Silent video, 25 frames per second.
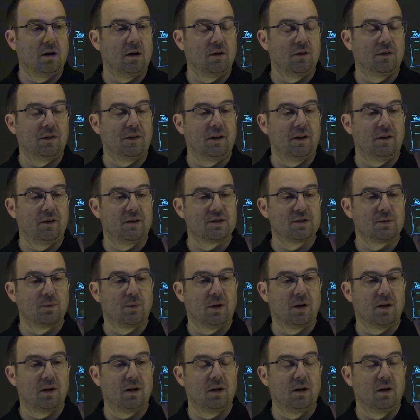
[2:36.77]
out there as
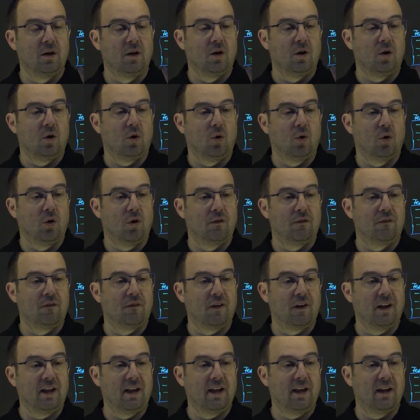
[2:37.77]
well, or
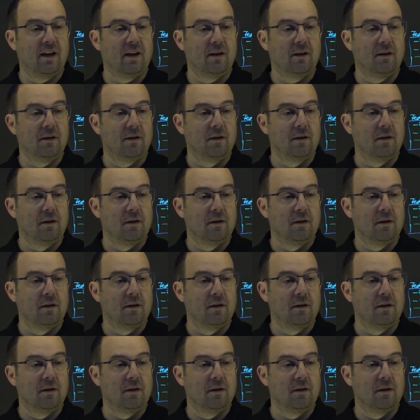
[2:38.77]
Flare.